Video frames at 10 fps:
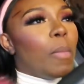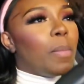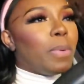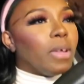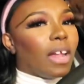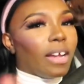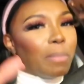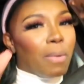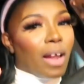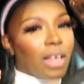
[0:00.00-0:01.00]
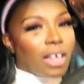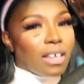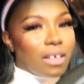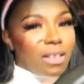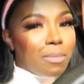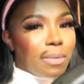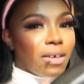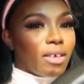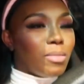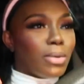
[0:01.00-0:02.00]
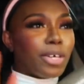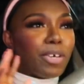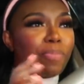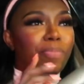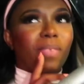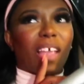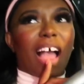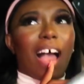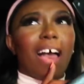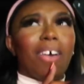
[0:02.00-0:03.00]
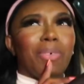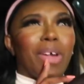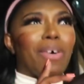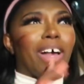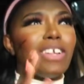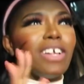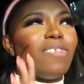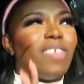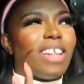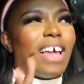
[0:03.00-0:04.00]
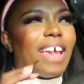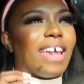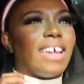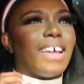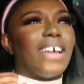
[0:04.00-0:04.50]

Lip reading: gonna put like probably a little clip in here, but I don't know. I just feel like